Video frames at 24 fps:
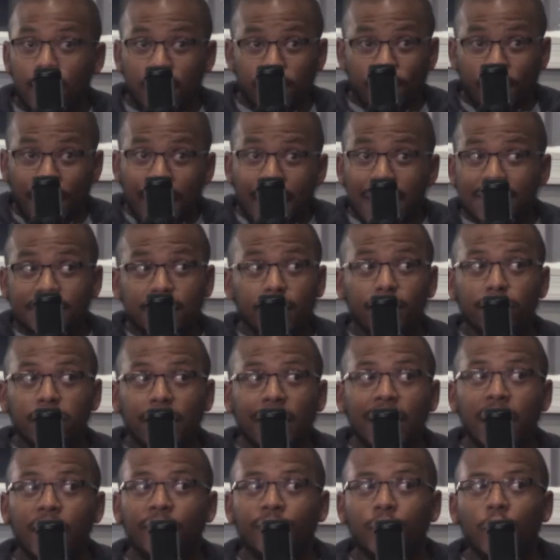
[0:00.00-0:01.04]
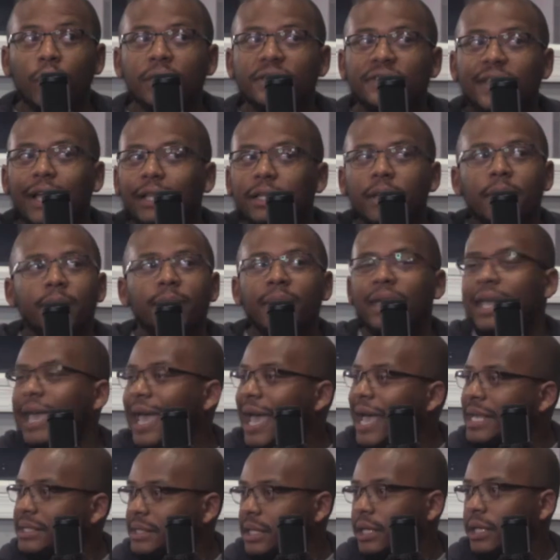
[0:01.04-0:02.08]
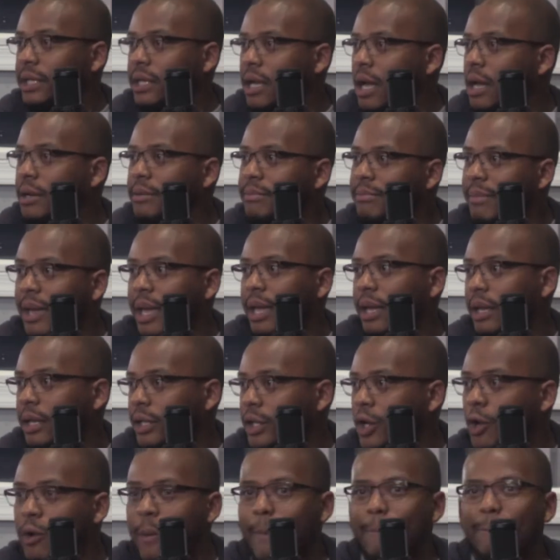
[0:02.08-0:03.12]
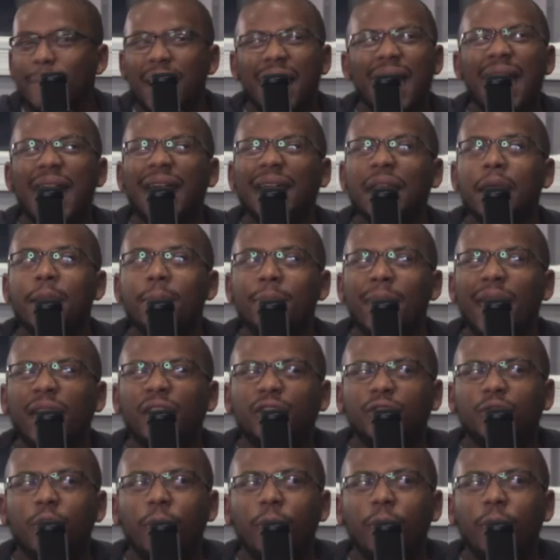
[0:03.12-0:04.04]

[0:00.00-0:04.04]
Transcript: Possibly, if you're telling me as a young man, your body makes